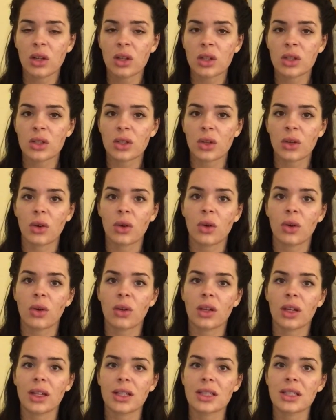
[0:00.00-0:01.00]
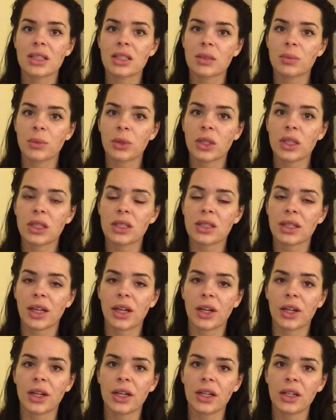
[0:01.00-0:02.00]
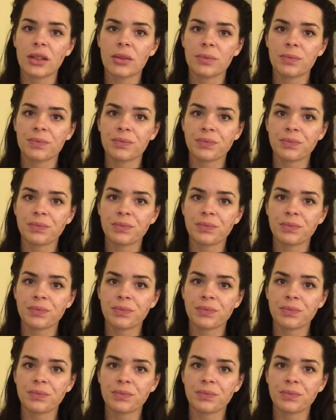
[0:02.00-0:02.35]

so that's pretty scary.